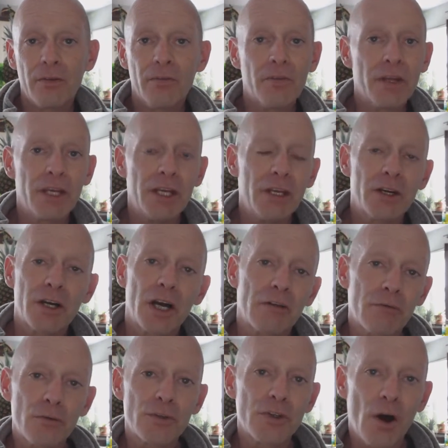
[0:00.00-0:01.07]
The Gita
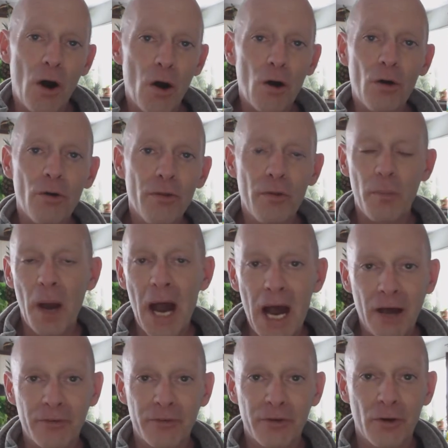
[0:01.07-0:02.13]
covers all the
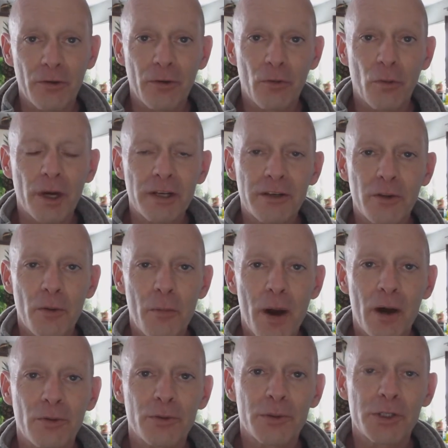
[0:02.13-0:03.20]
paths on the way to the
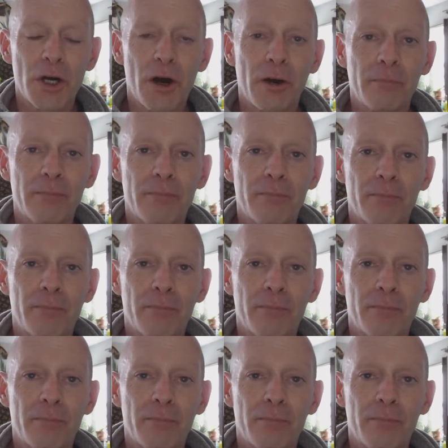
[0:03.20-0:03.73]
mountaintop.